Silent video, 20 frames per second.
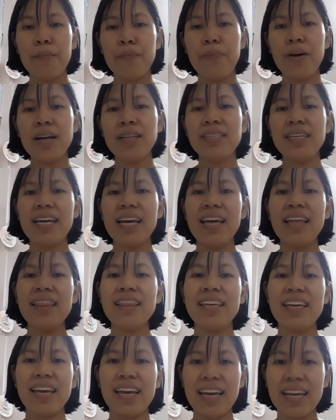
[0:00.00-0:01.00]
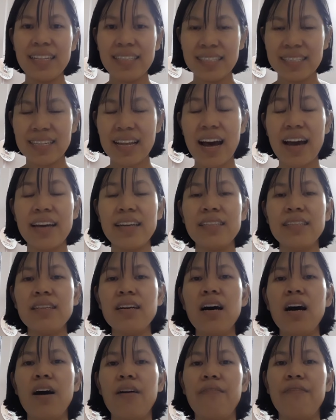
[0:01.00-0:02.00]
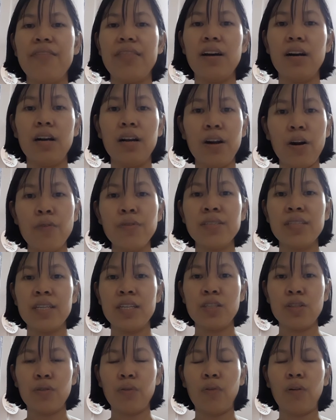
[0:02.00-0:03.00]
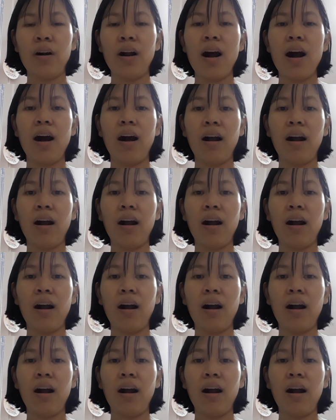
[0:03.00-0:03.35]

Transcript: but in the inside of the grocery store